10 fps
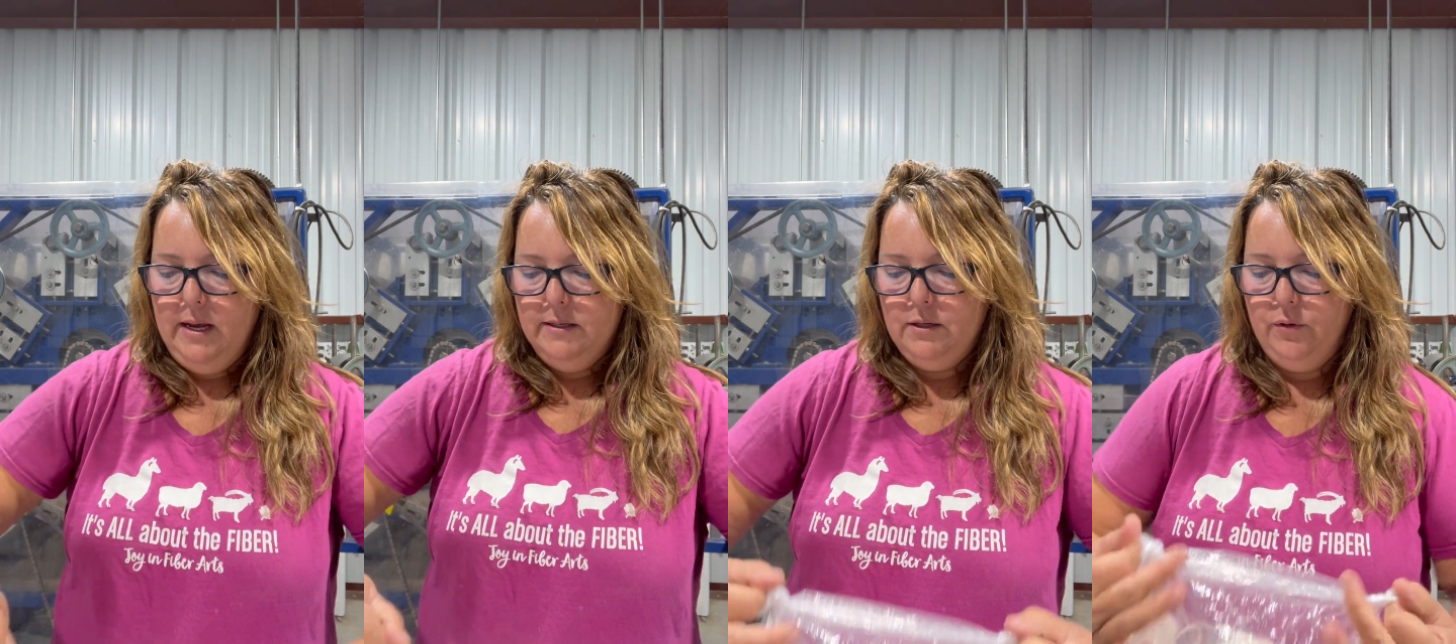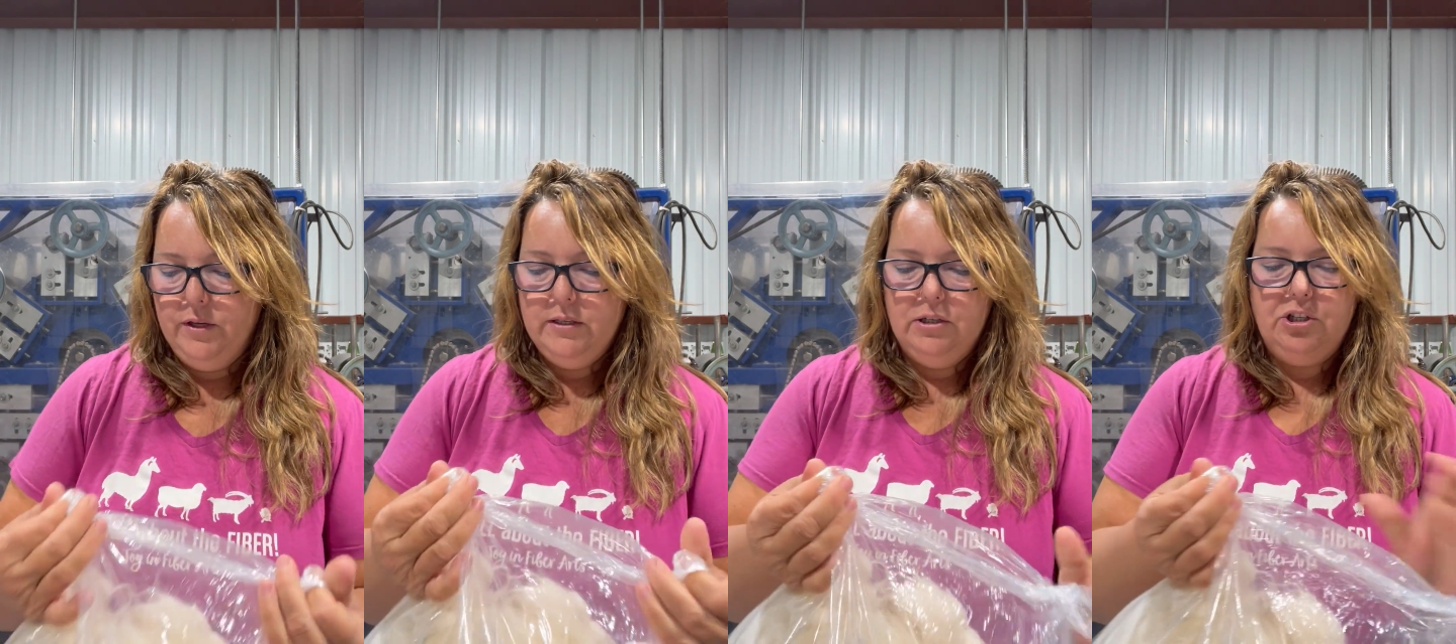So
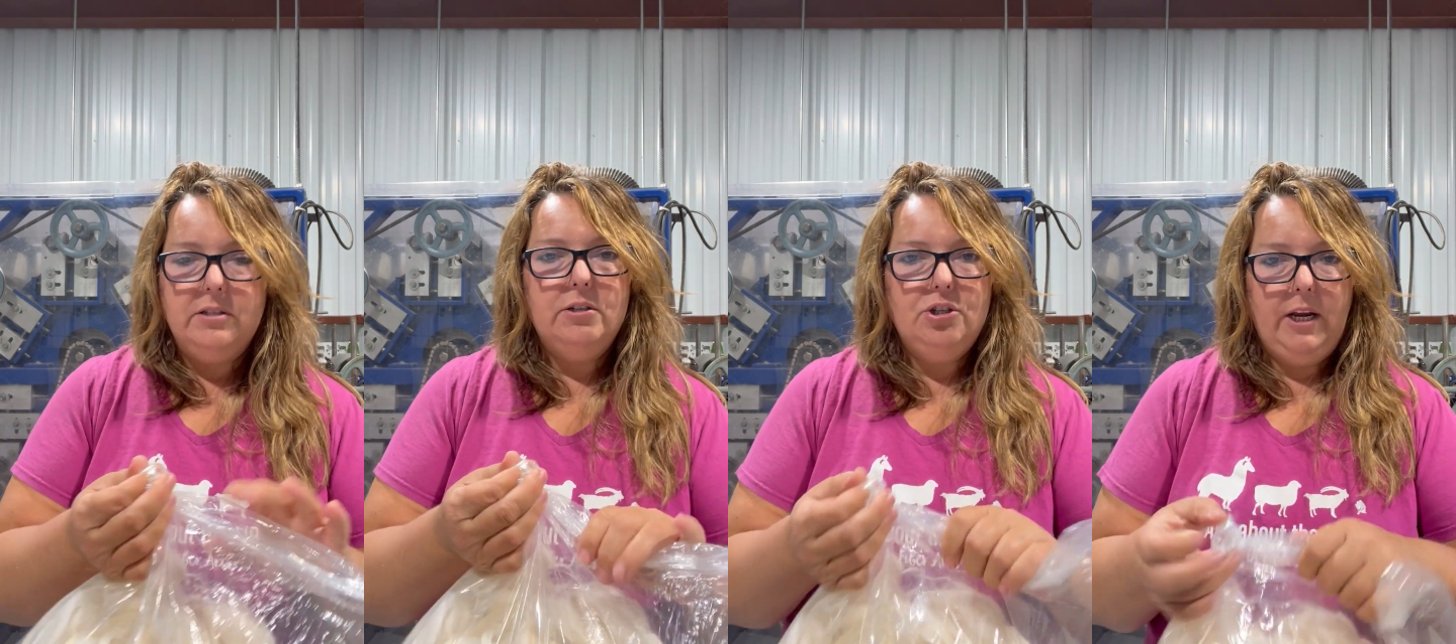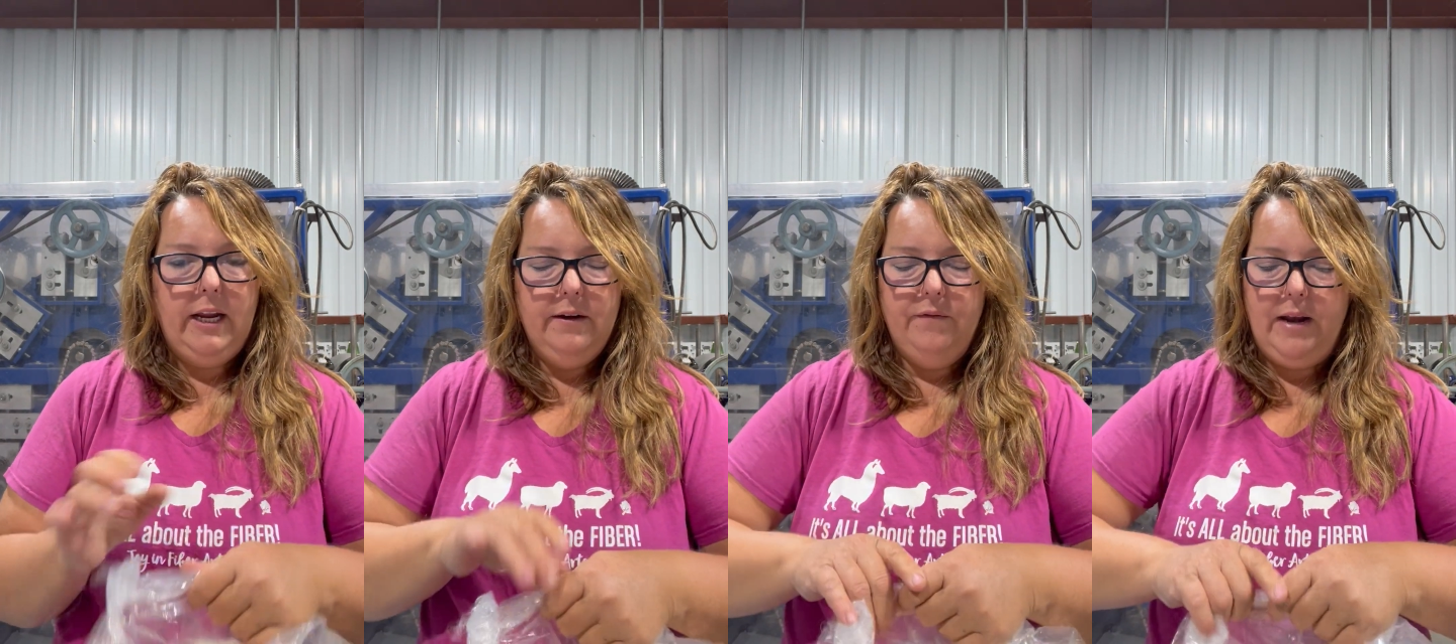this is just a
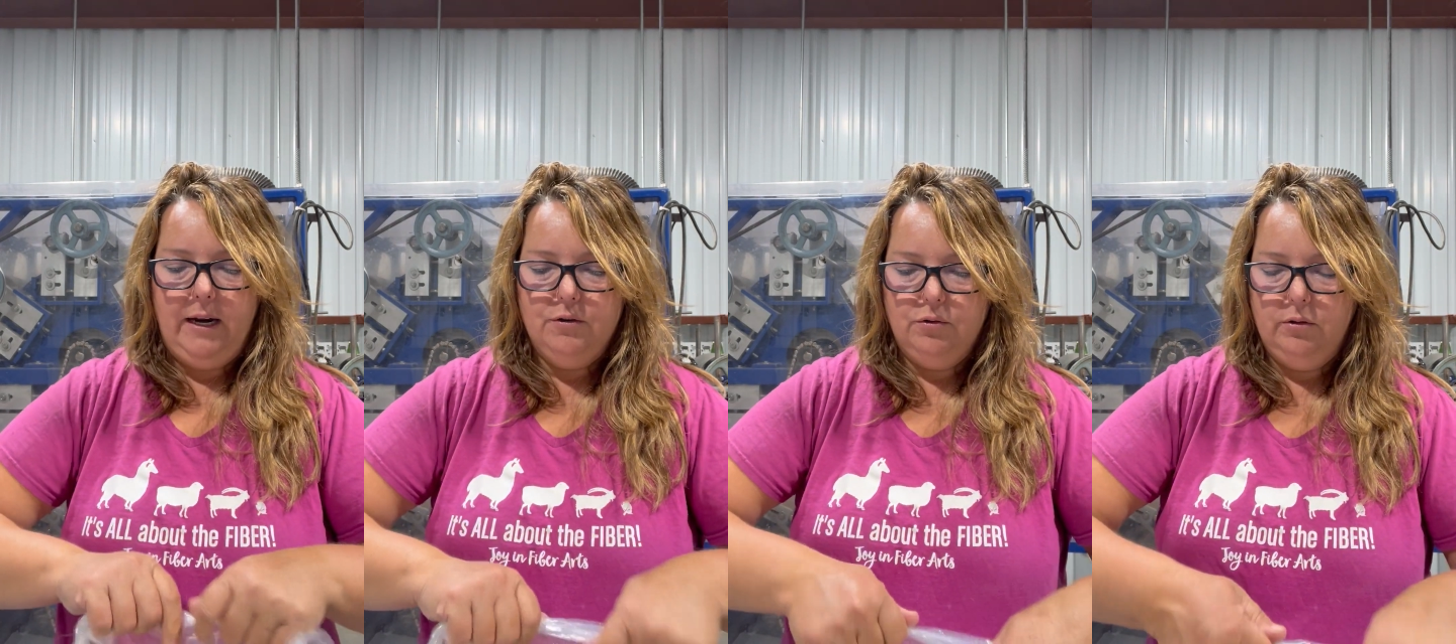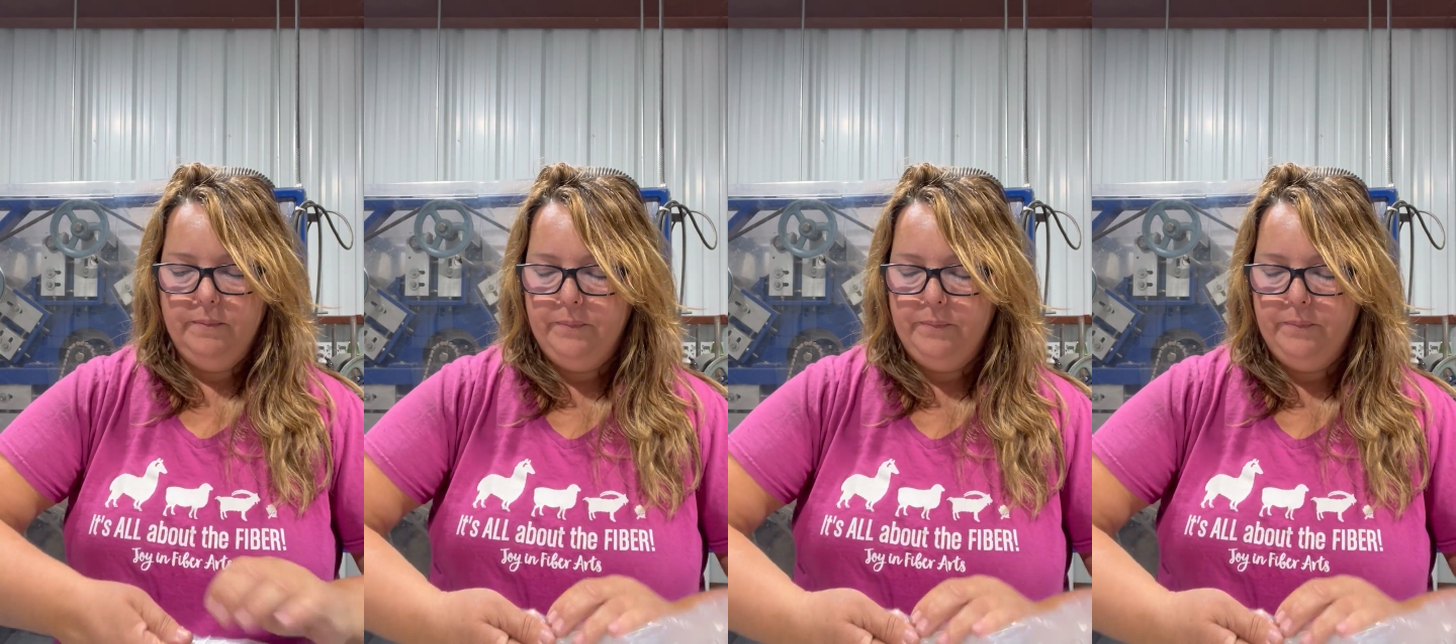shade of natural.